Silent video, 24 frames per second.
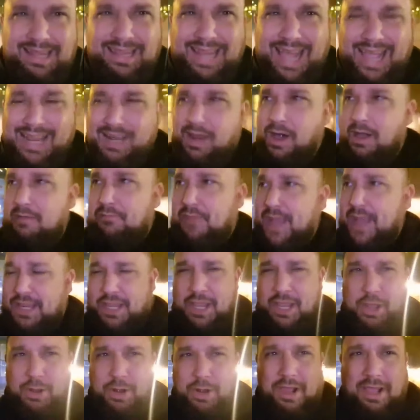Late night
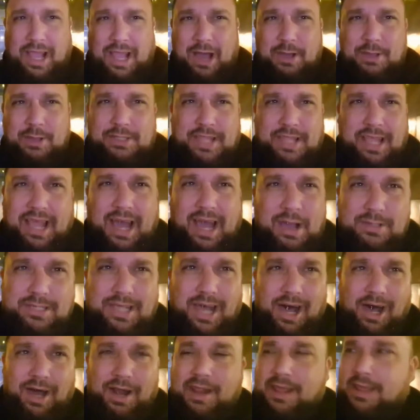venue that goes
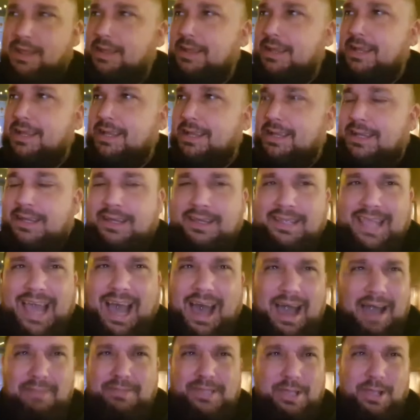on.
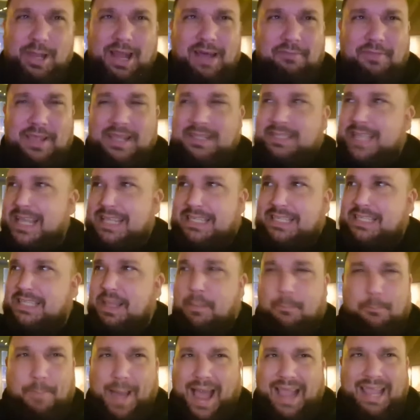Yeah, I absolutely love it. This is
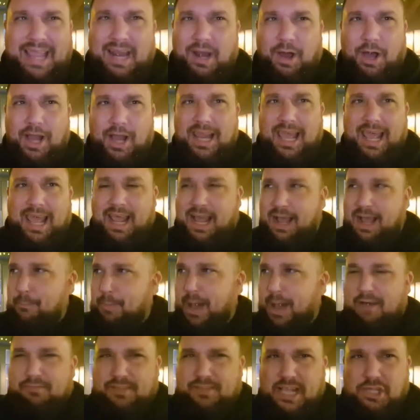a banging idea.
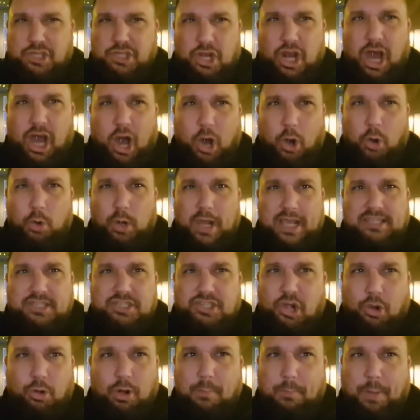Above such an old
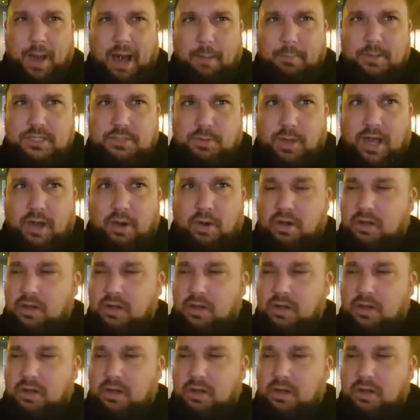historic pub as well.